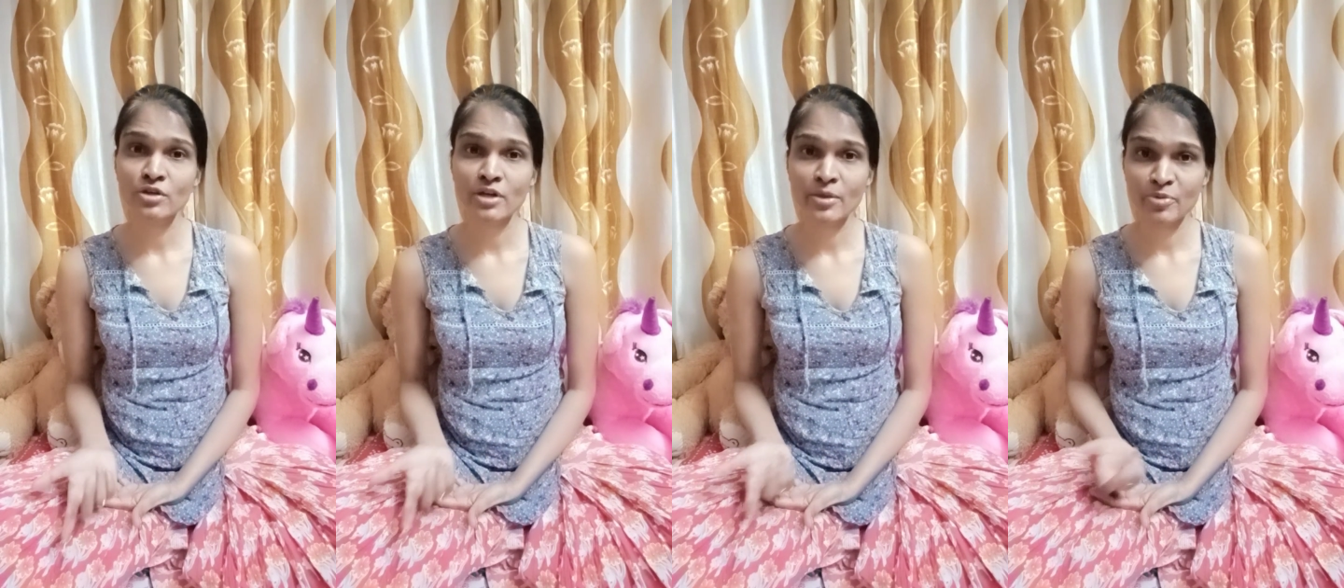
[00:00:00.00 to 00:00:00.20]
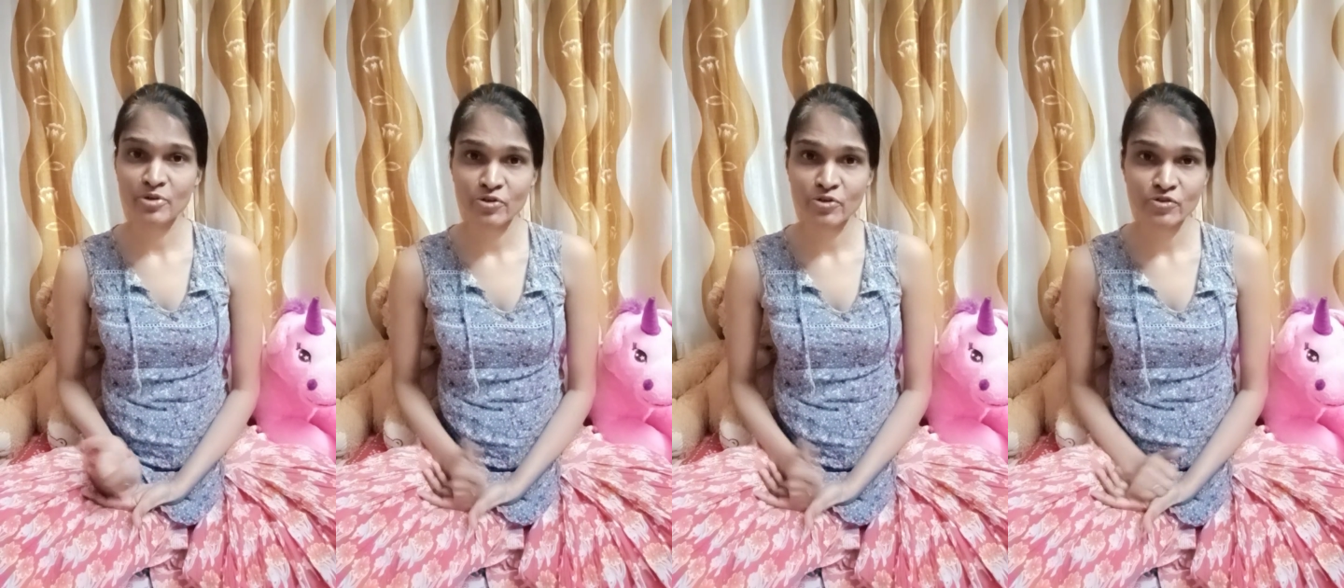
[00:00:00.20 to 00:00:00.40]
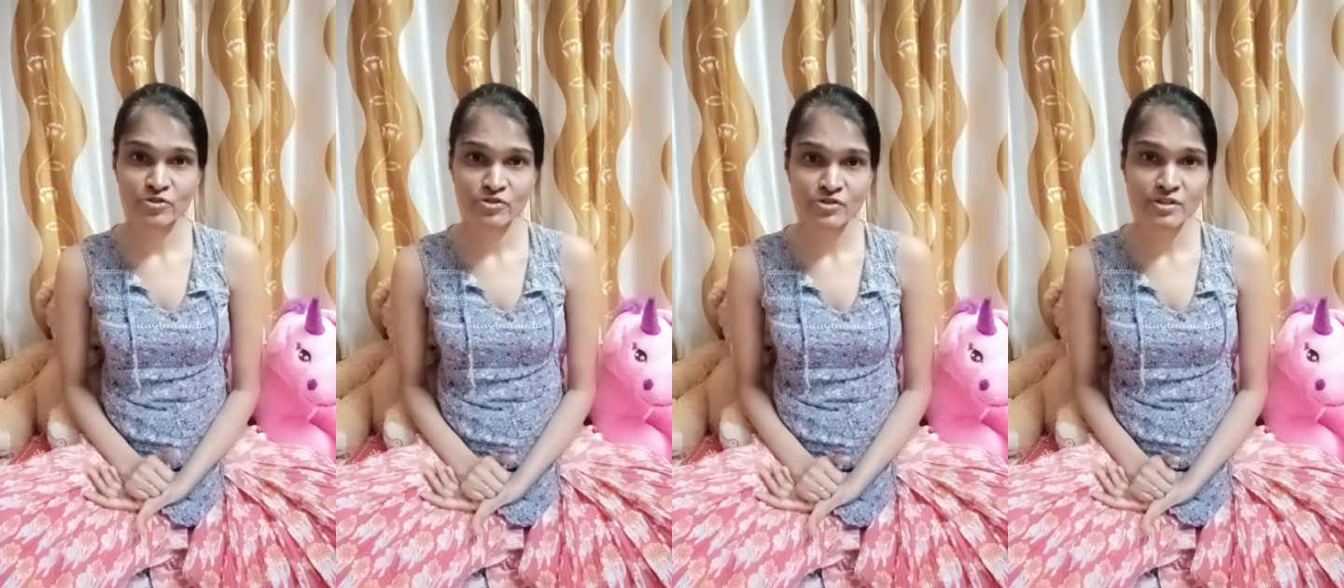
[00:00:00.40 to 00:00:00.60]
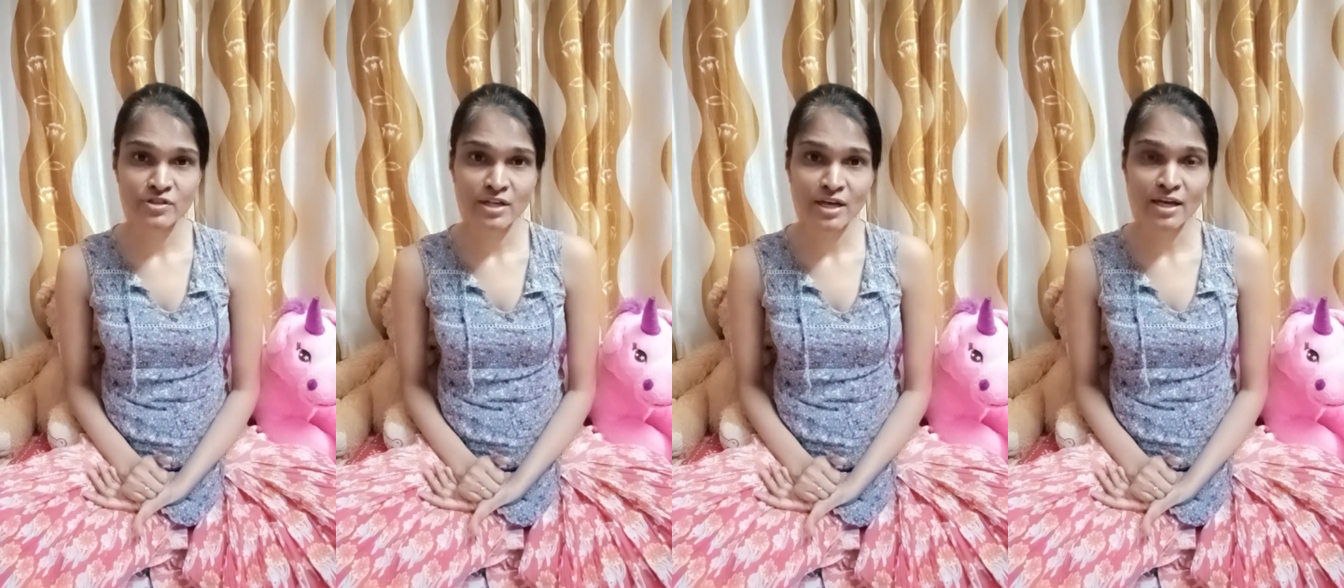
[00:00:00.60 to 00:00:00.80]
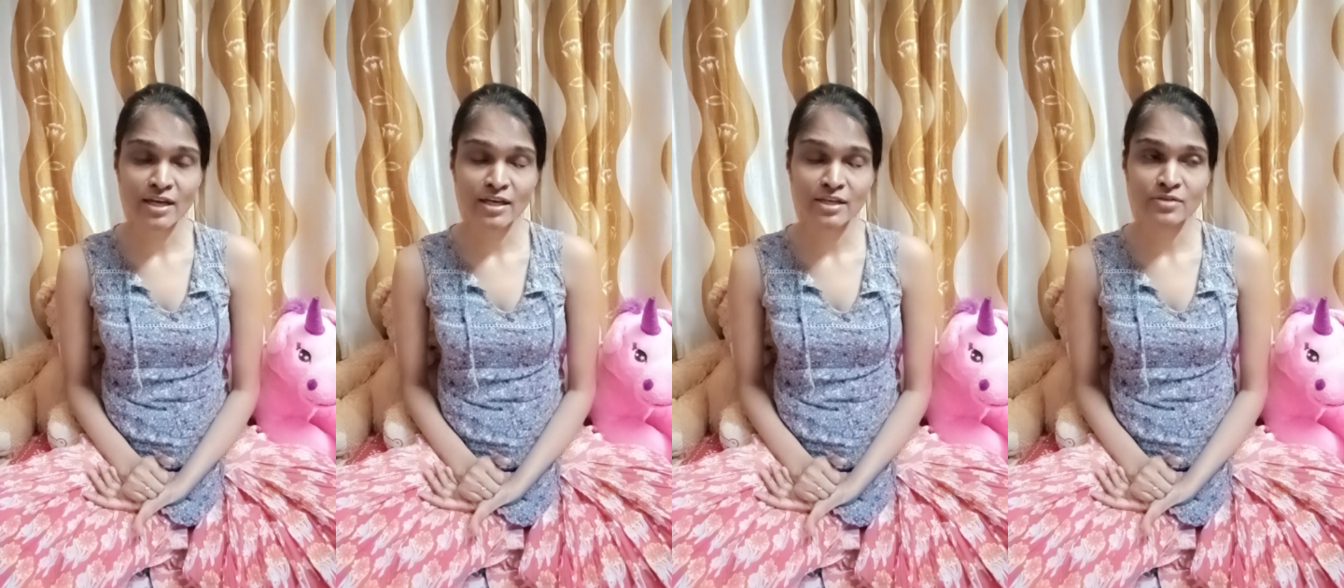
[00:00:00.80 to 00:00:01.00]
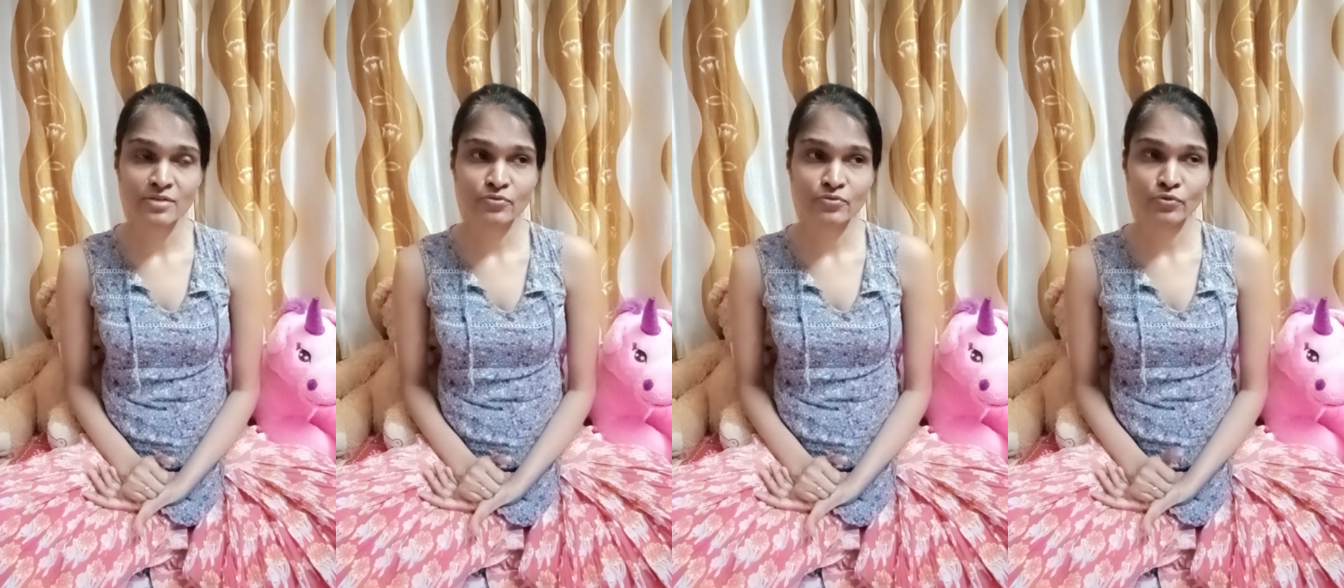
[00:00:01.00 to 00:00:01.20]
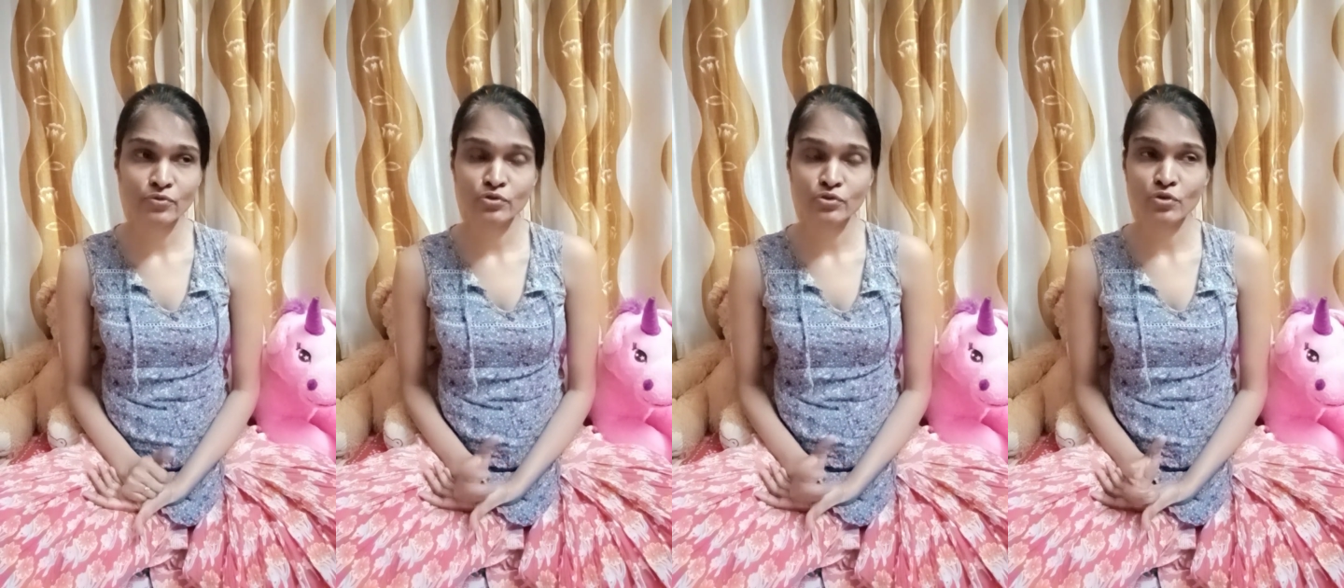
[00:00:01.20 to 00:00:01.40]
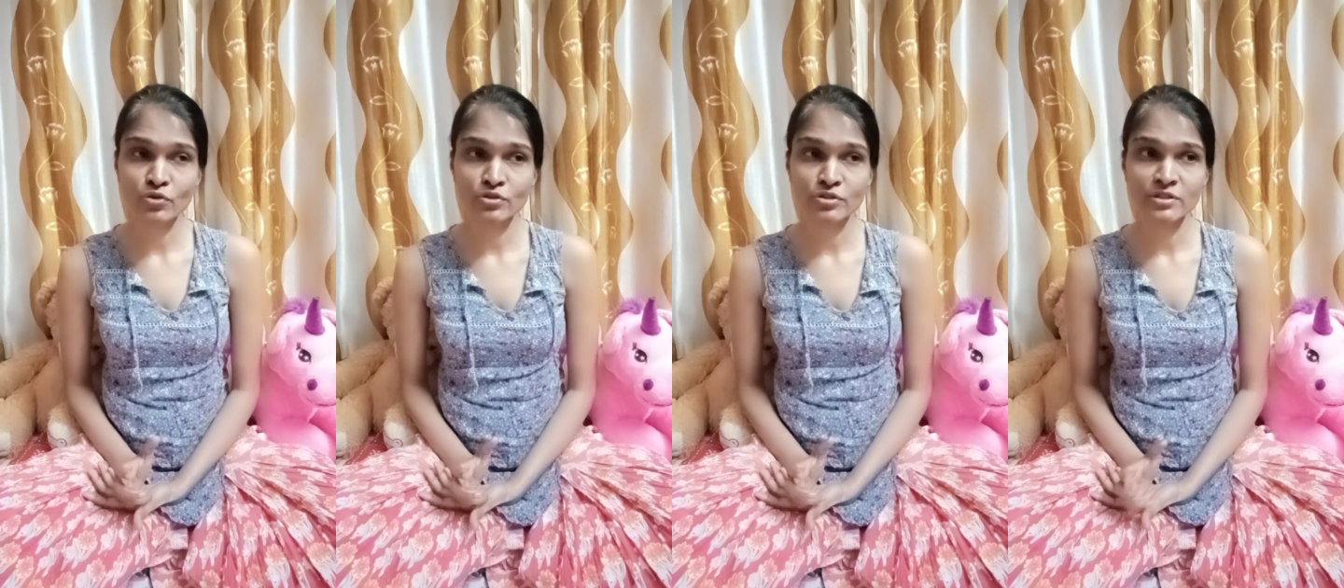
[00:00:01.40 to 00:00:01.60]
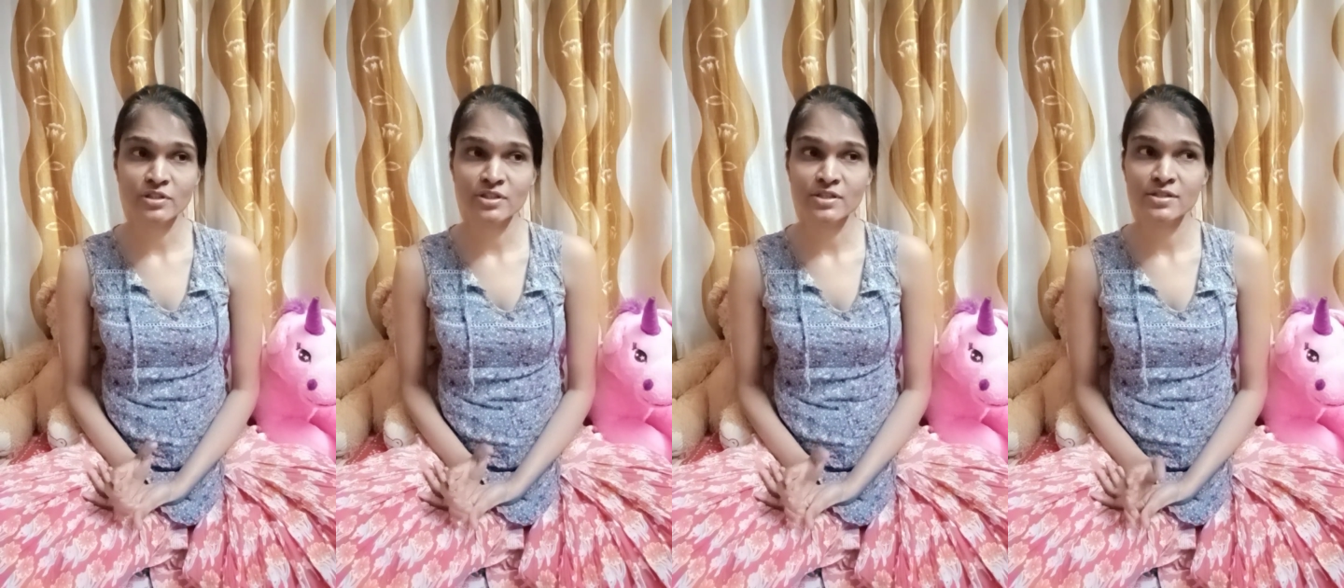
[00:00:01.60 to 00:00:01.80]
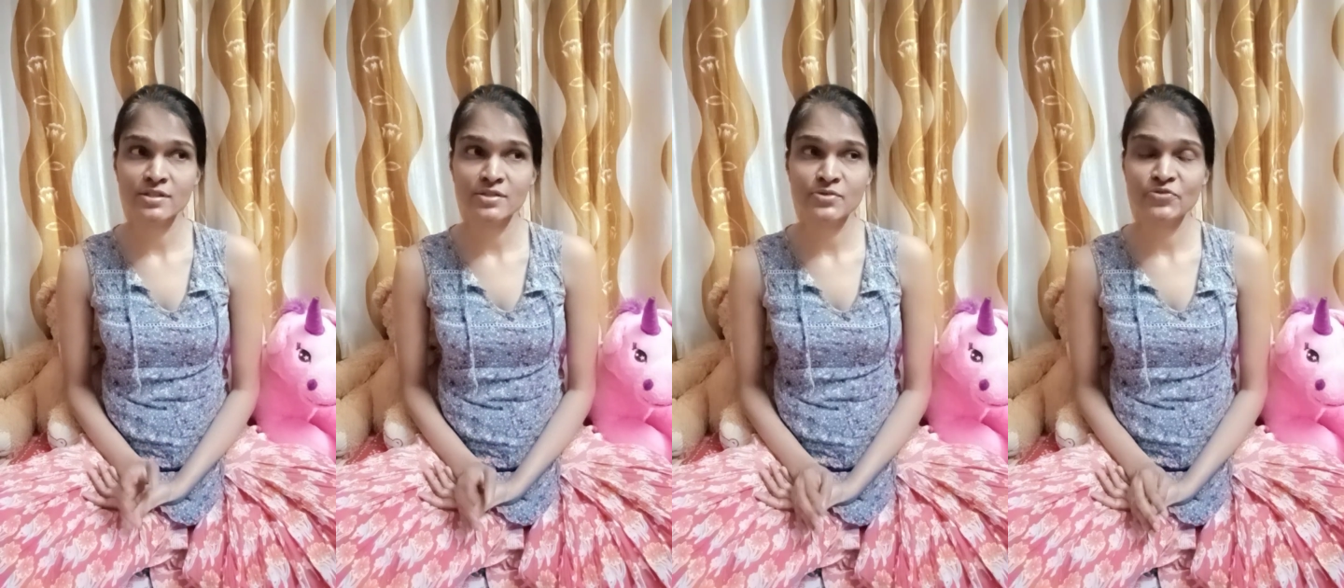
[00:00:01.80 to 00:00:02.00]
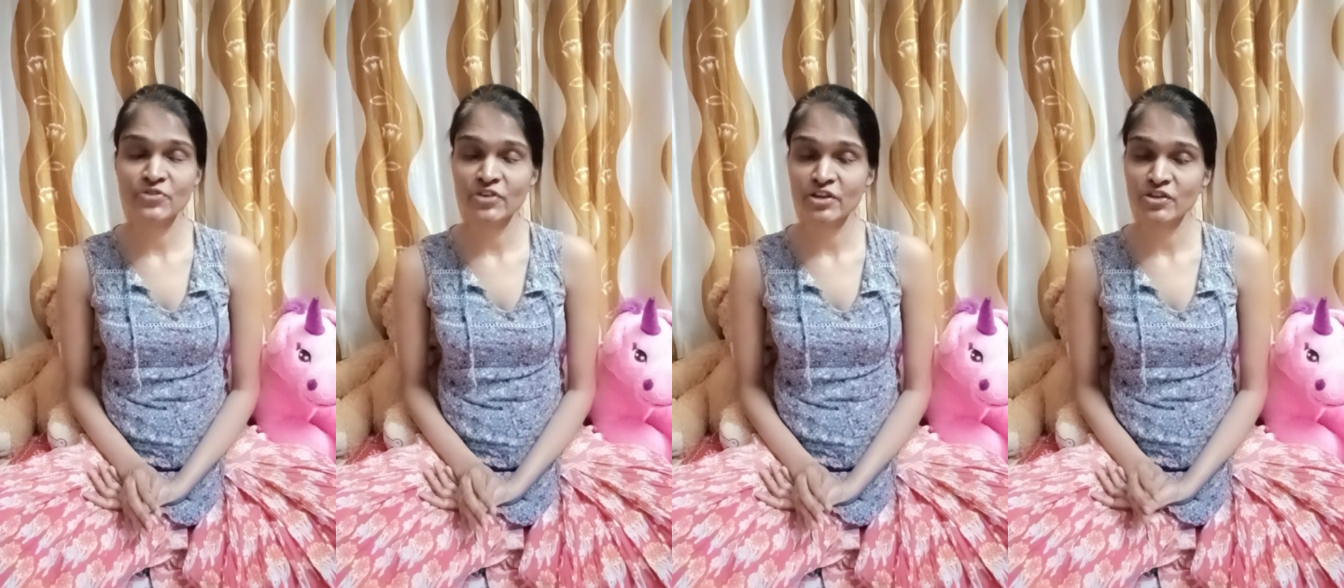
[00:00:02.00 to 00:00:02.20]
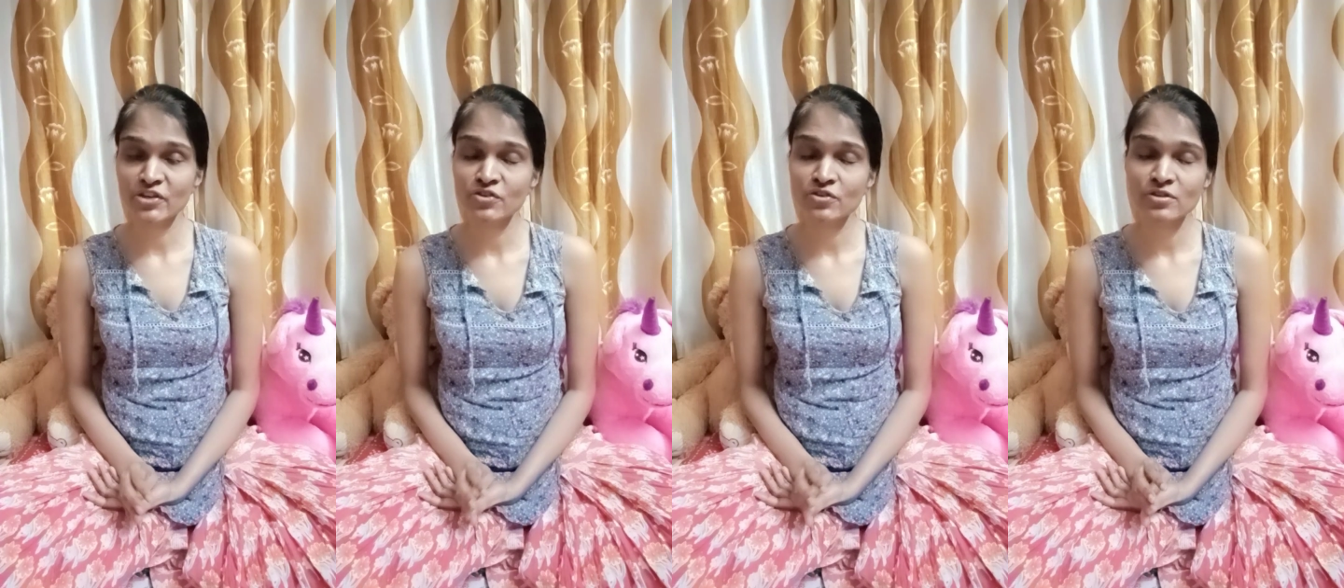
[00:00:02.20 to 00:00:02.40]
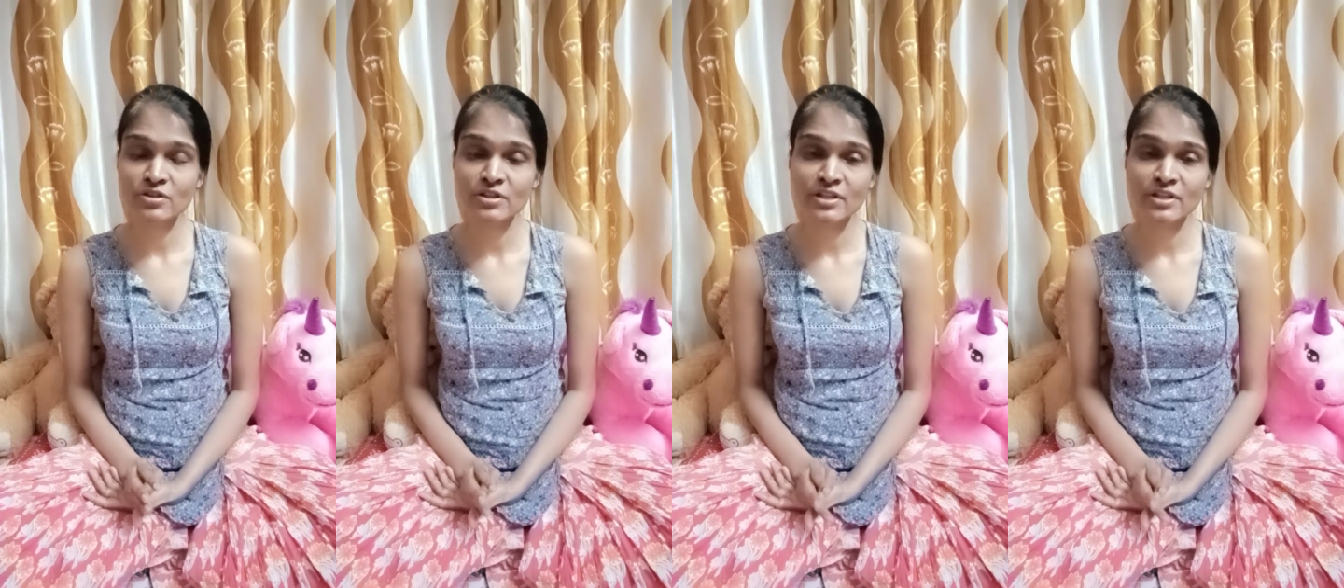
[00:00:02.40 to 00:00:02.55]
aberrations like fourth order is spherical,